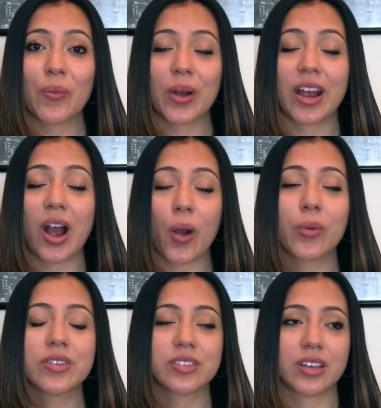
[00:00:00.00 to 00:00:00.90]
what I
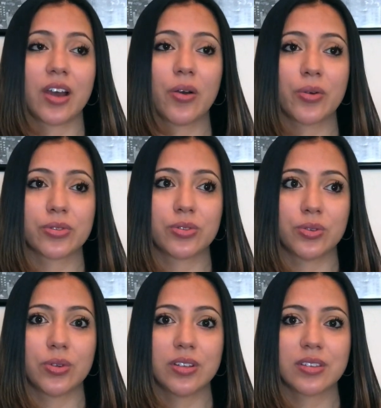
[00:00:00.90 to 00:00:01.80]
always tell
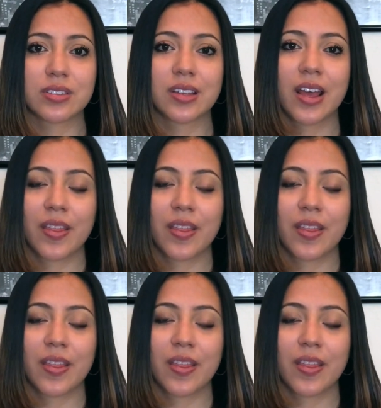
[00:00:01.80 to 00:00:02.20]
students